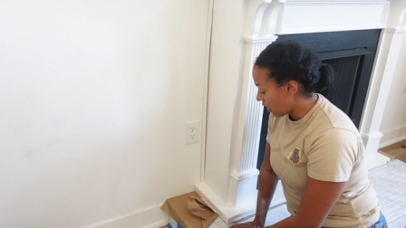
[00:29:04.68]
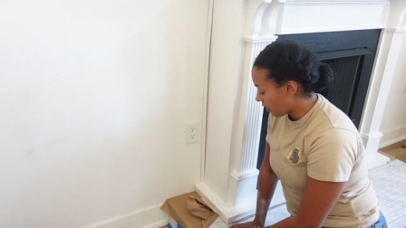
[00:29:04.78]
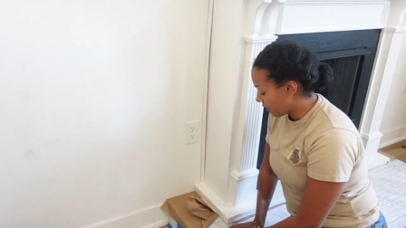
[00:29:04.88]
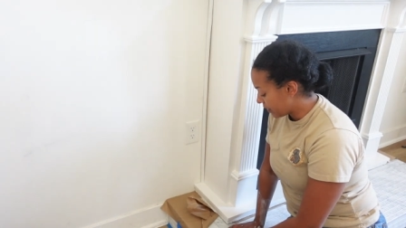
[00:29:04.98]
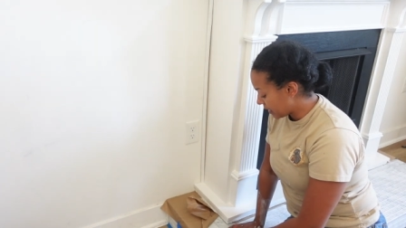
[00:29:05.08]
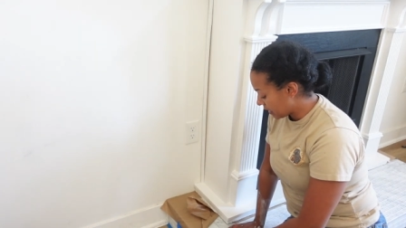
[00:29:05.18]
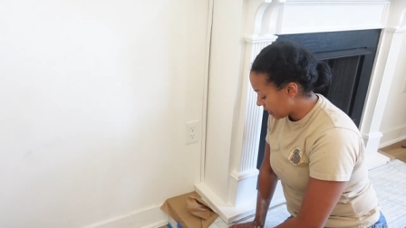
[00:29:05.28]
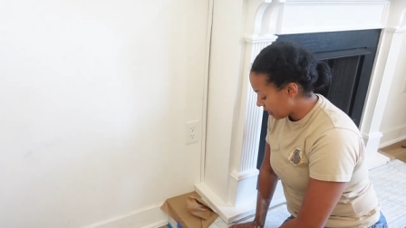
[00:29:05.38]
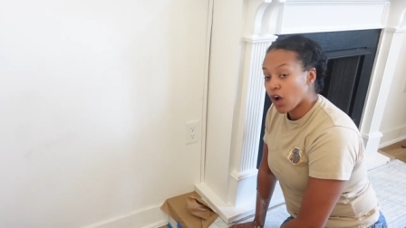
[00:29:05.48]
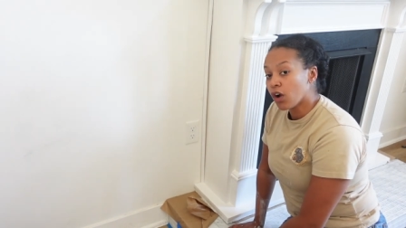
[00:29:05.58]
of
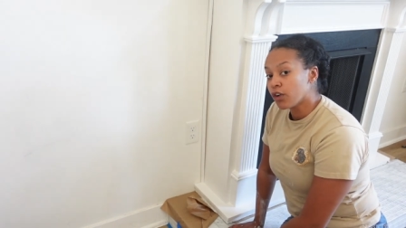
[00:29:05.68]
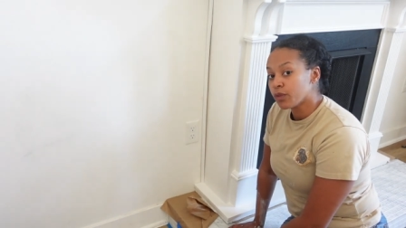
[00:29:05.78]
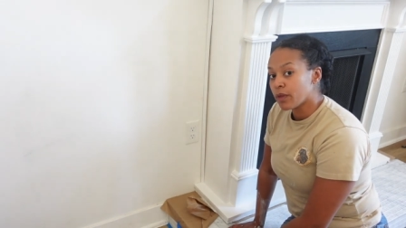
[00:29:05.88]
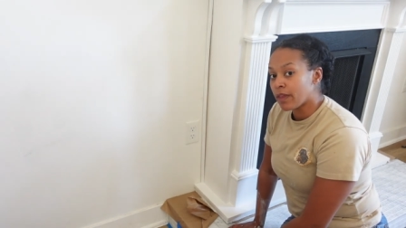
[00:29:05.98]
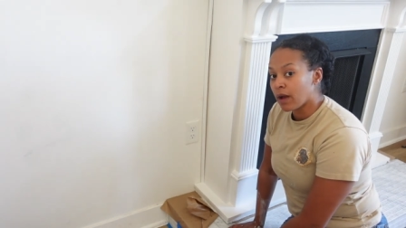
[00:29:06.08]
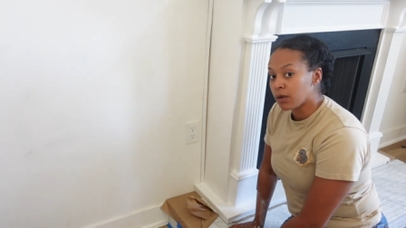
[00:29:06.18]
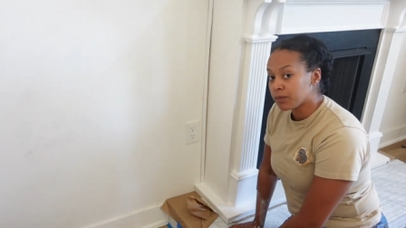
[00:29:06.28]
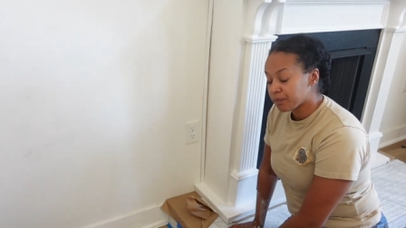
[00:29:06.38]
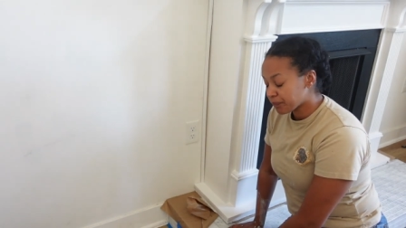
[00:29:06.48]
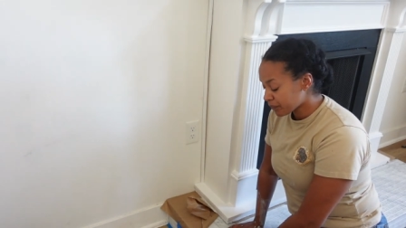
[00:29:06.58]
the hearth
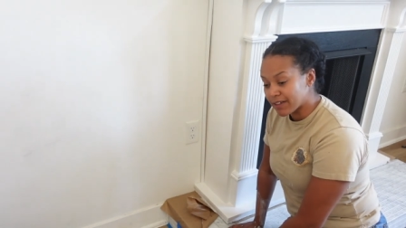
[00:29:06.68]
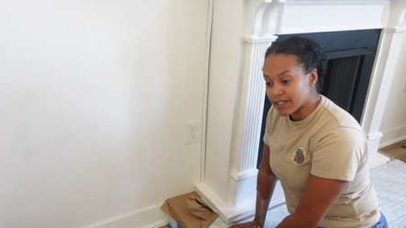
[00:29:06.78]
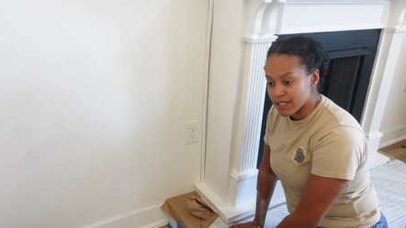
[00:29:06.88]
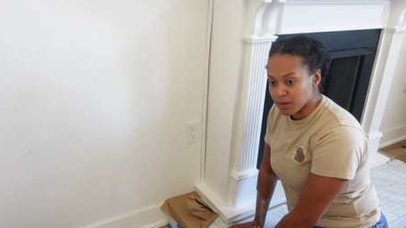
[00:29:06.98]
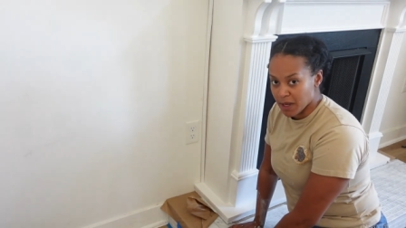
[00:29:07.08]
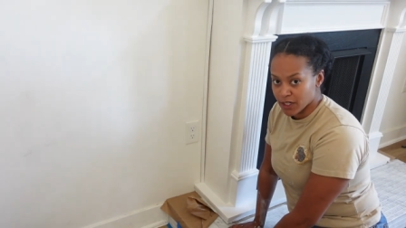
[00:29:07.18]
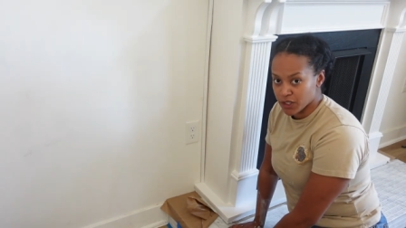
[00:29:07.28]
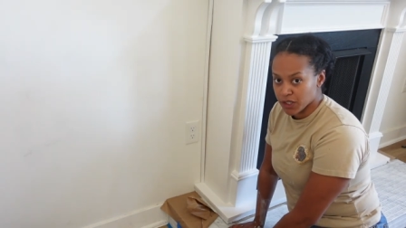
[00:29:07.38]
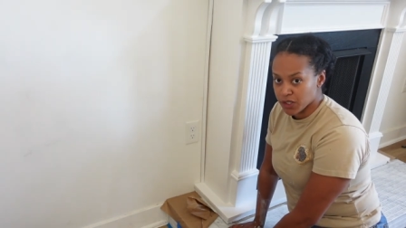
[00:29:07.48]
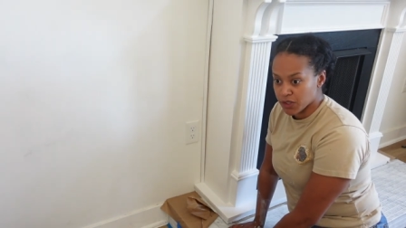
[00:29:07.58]
without having to
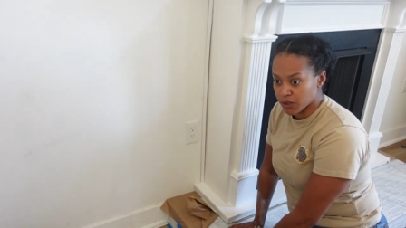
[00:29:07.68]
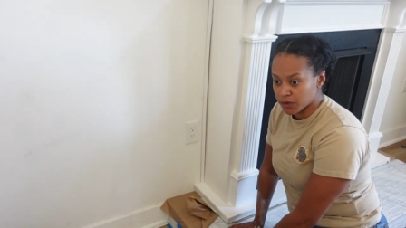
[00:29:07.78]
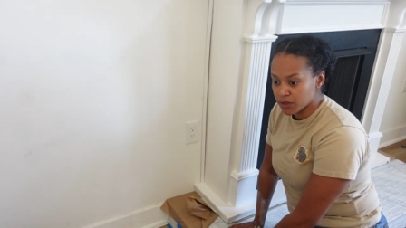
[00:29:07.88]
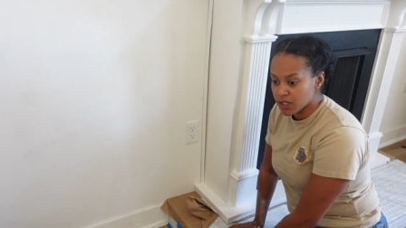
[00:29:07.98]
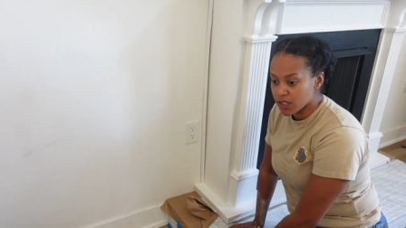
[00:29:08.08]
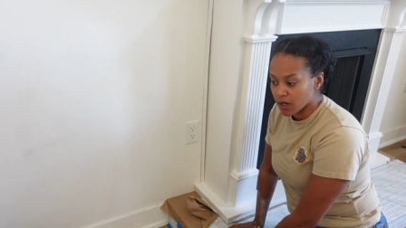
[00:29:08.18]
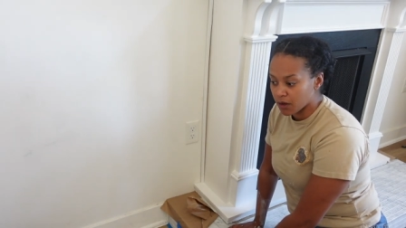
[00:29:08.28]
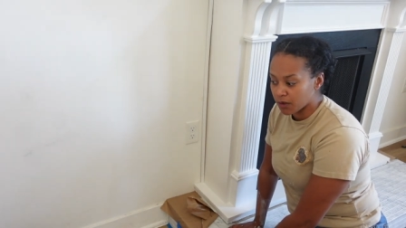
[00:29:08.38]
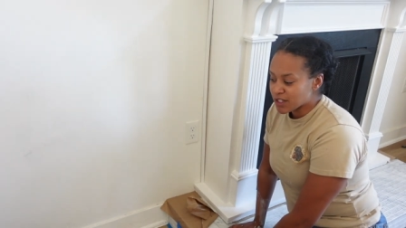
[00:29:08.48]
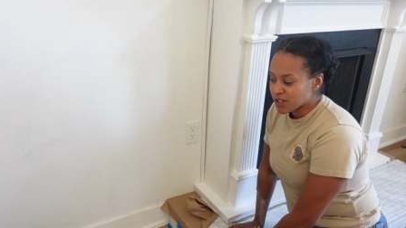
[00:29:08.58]
smash the stone.
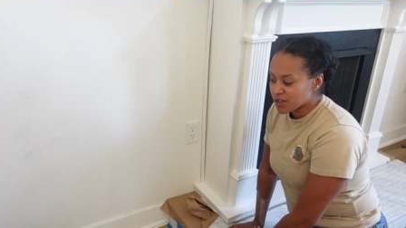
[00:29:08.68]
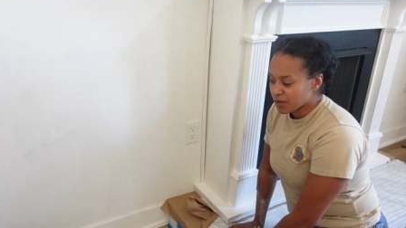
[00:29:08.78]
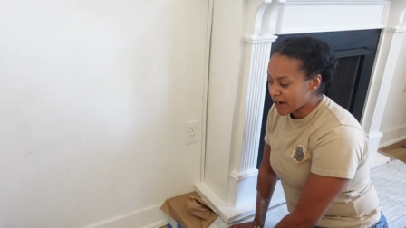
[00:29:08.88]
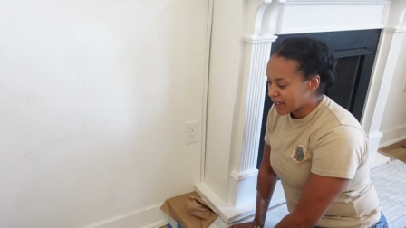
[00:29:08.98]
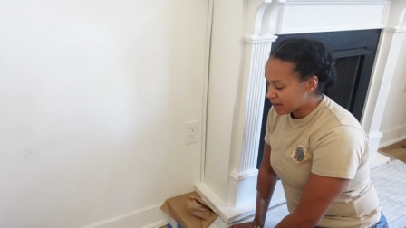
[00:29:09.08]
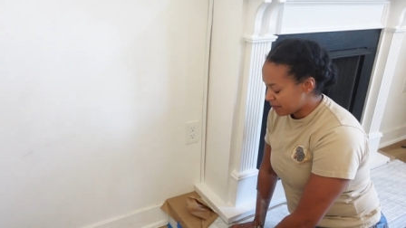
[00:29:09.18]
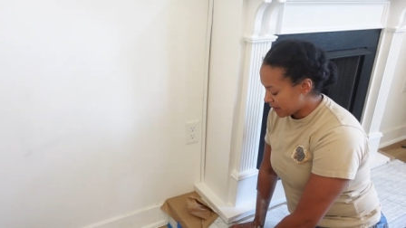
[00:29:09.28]
So it's great